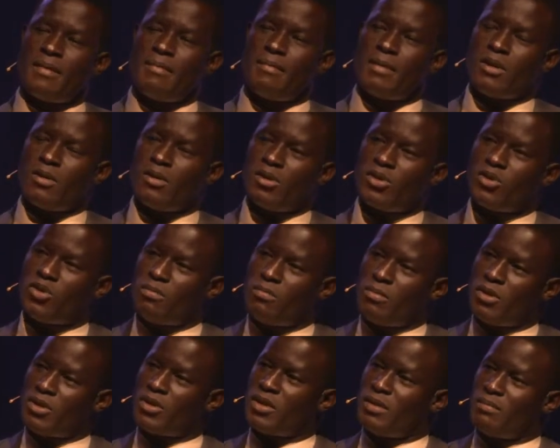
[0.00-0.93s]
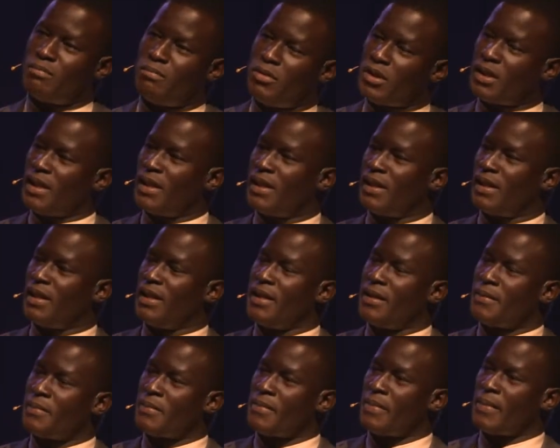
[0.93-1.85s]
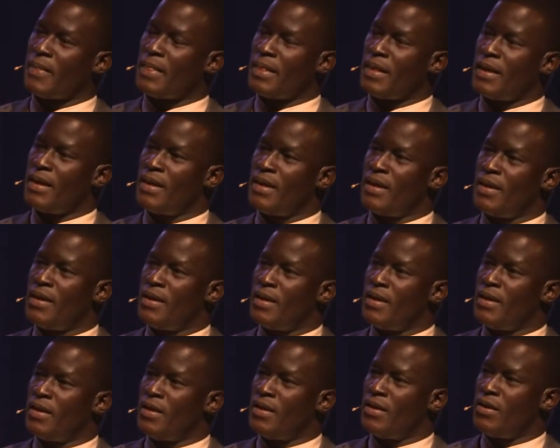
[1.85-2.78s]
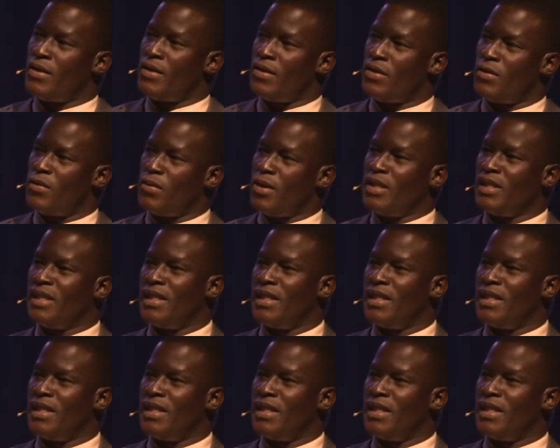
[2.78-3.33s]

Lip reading: but also most importantly, What